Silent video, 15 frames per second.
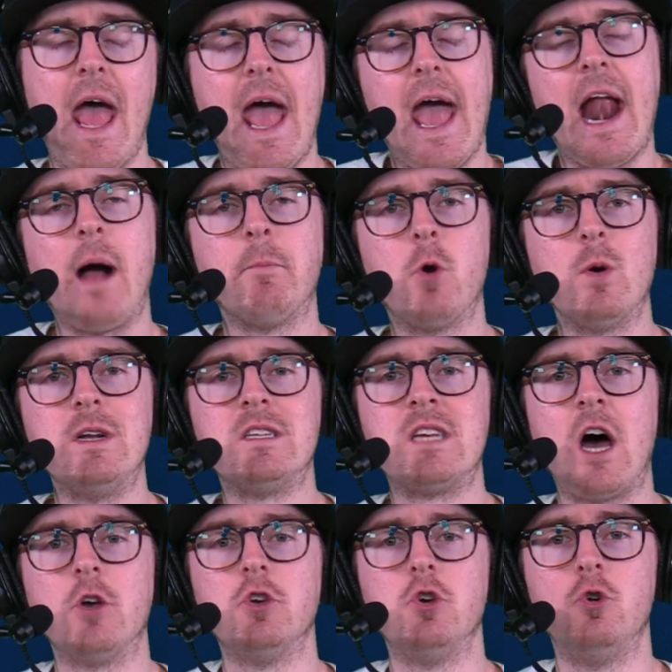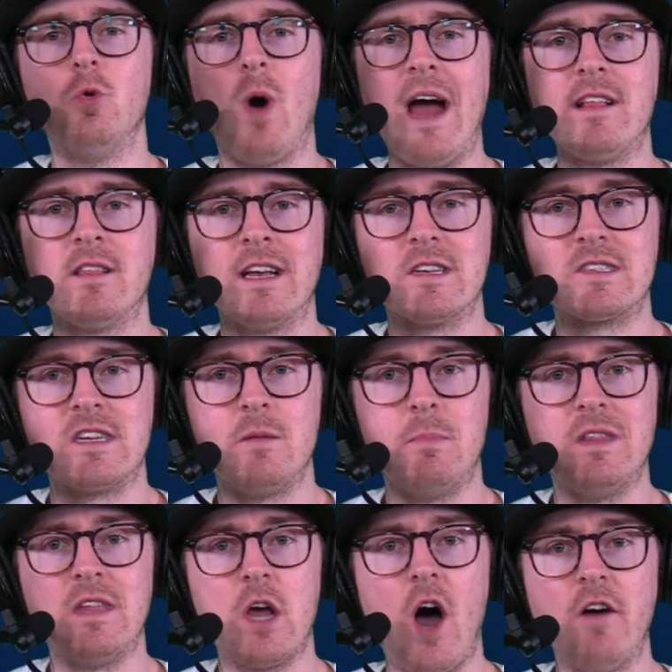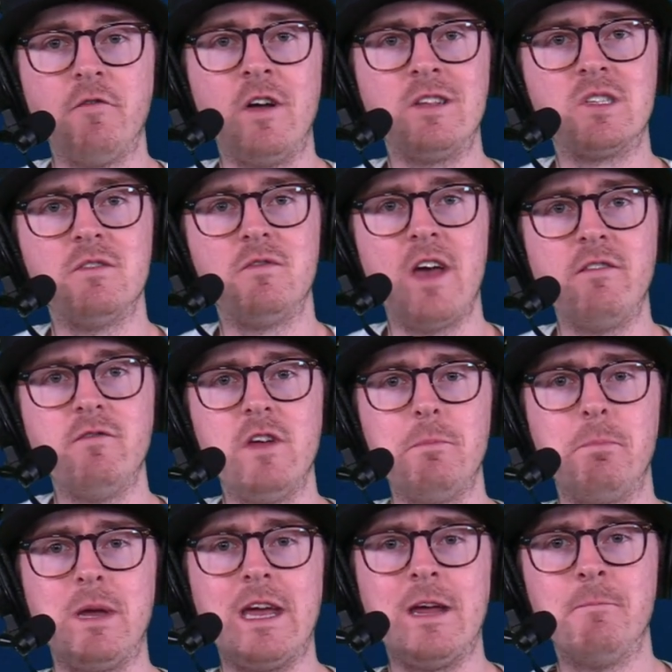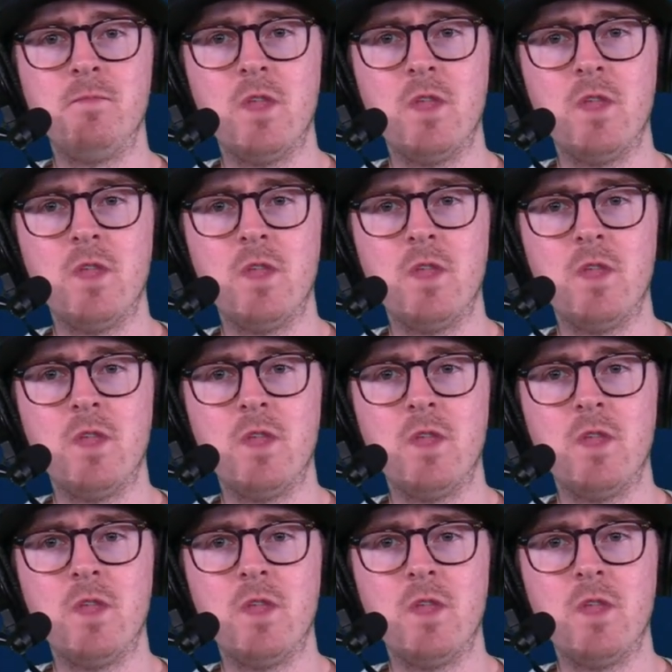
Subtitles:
and I'm going to tell you who I think is going to be the offensive MVP,